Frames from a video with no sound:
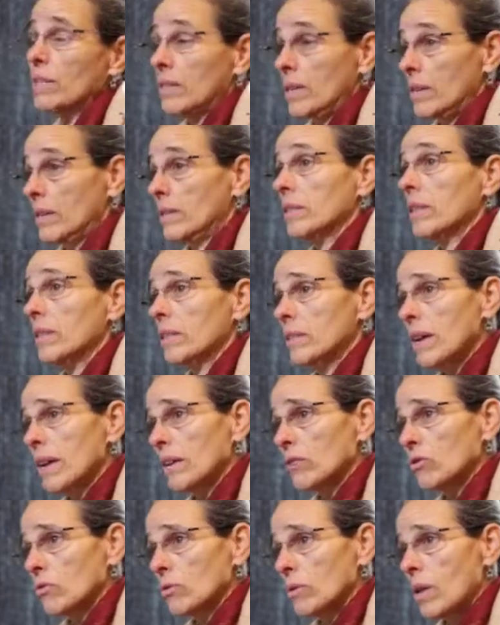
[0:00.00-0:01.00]
that is
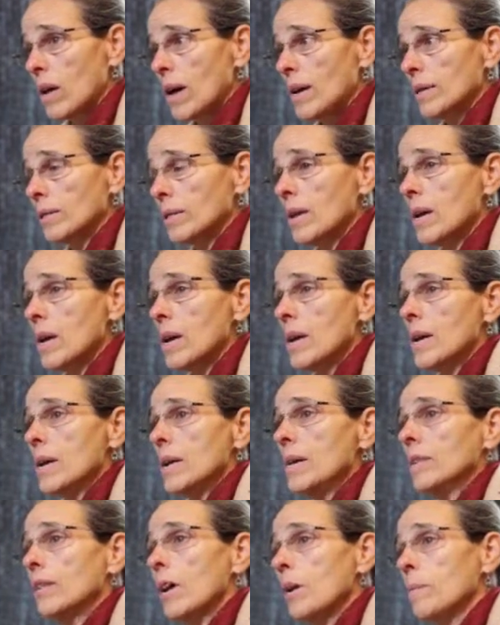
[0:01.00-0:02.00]
contextualized
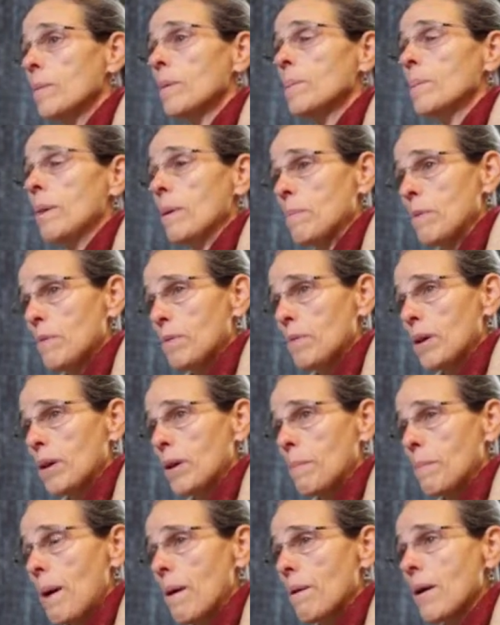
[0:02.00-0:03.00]
is helping people think
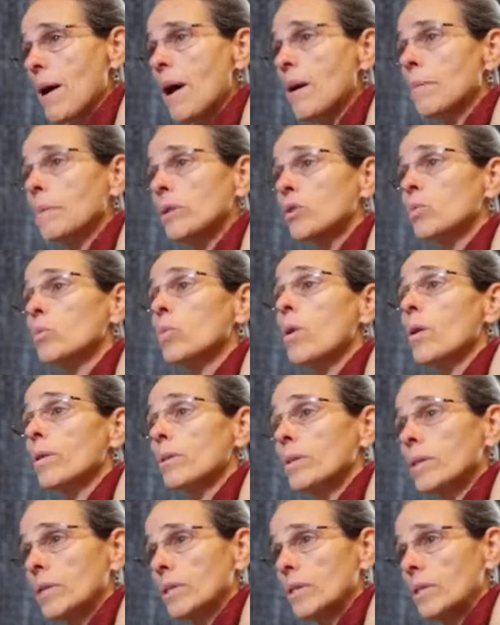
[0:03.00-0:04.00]
about how much
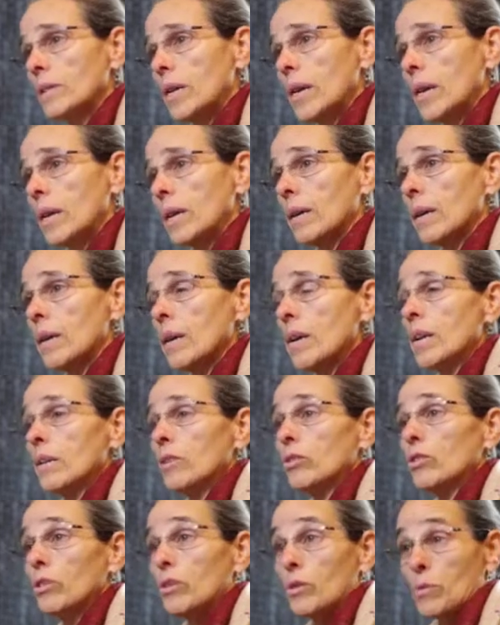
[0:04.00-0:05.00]
water does it take
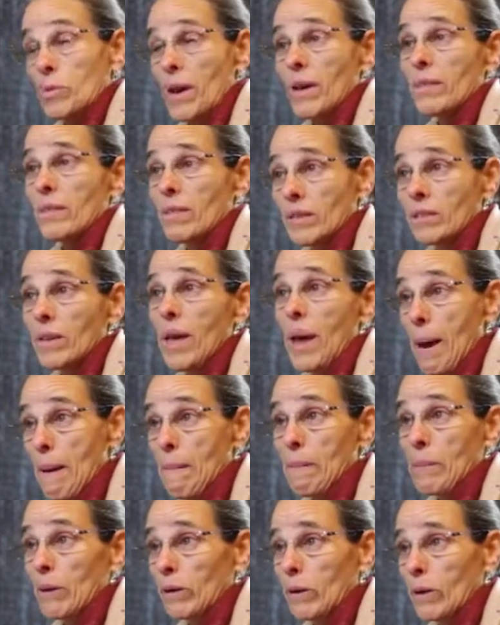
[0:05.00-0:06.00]
to create this
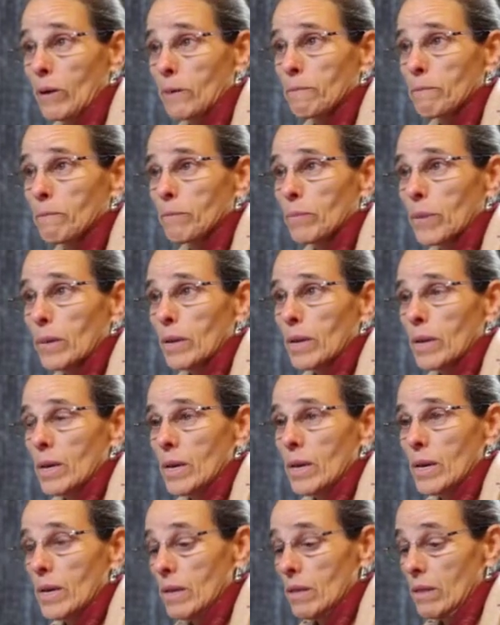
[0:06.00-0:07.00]
hamburger.
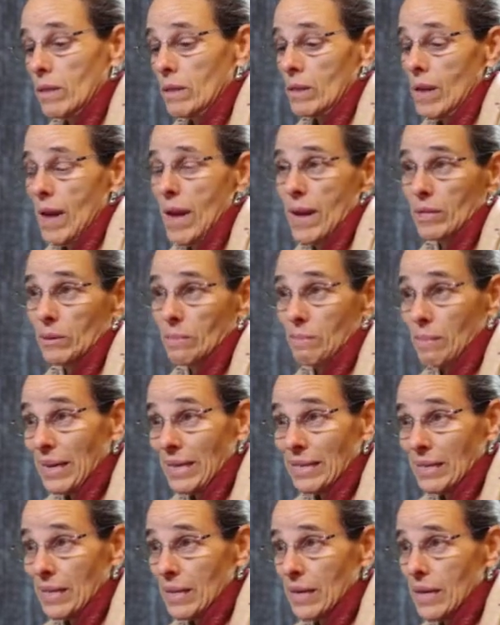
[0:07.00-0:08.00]
It has
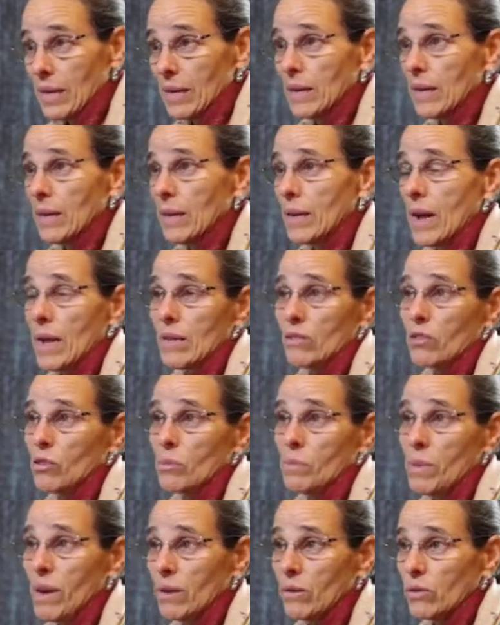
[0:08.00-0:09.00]
meat in it, it has
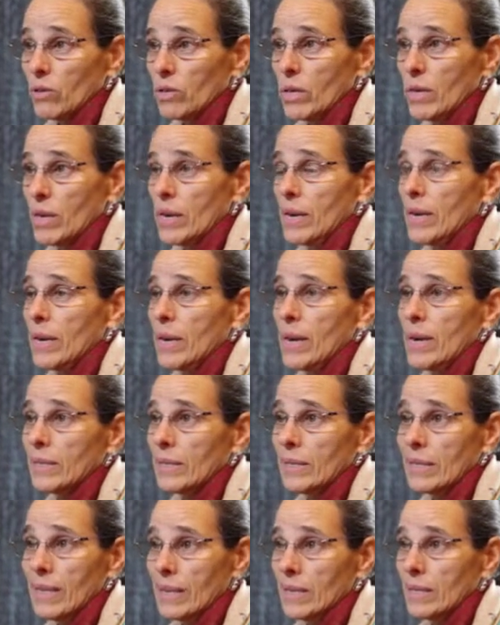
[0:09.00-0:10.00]
tomatoes in it, it has
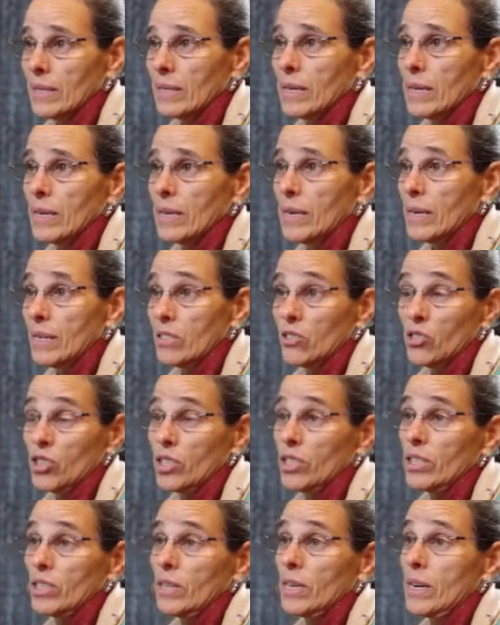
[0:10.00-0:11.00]
lettuce in it, it has
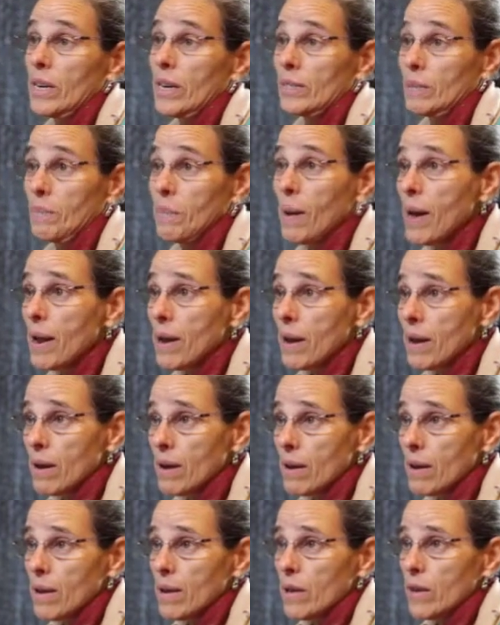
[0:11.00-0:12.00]
cheese, and it has a bun.
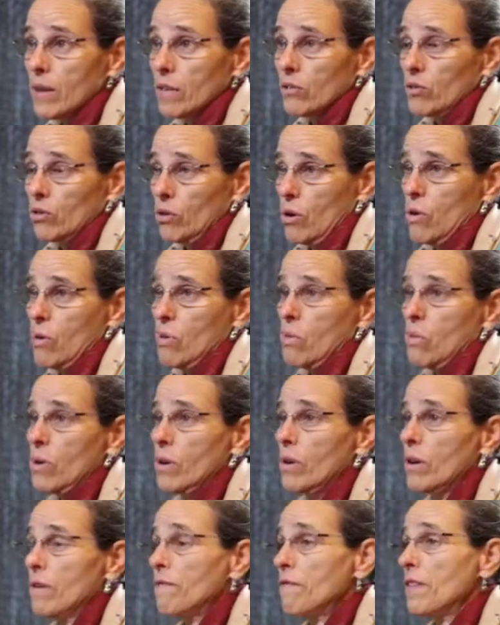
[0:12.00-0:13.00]
So we're
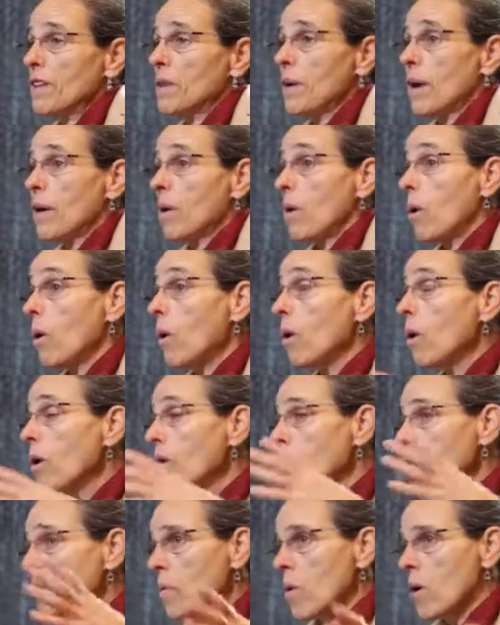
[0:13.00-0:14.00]
going to figure out
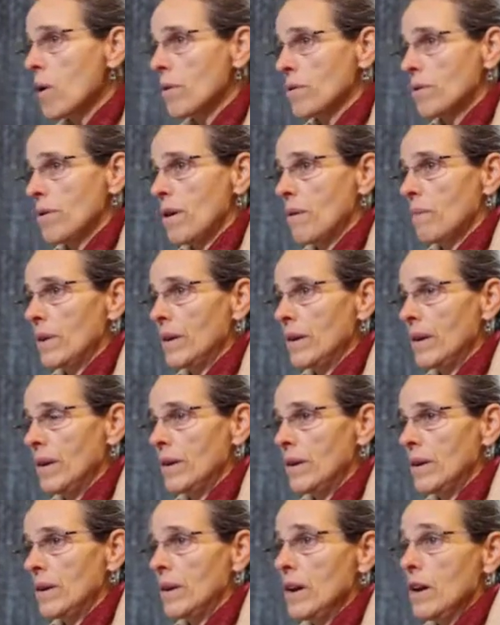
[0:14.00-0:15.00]
all the water that we
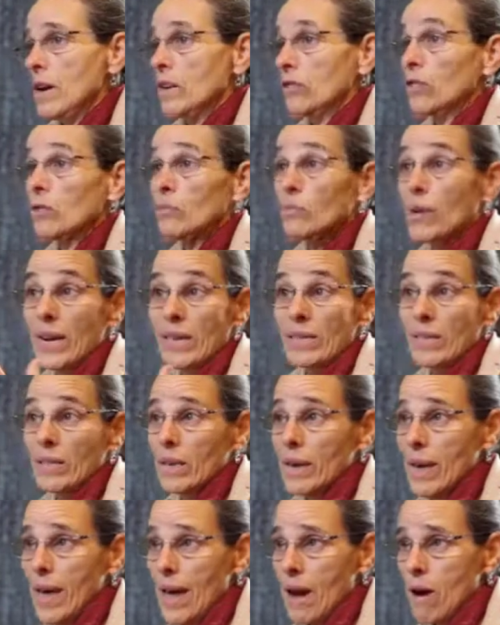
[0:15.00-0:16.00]
needed to raise the
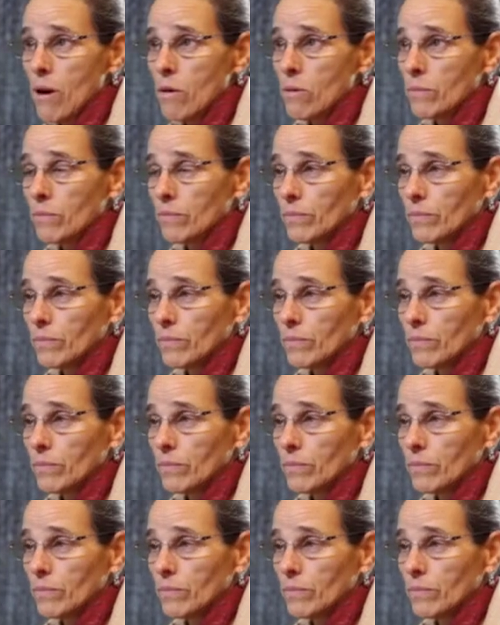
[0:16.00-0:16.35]
cow.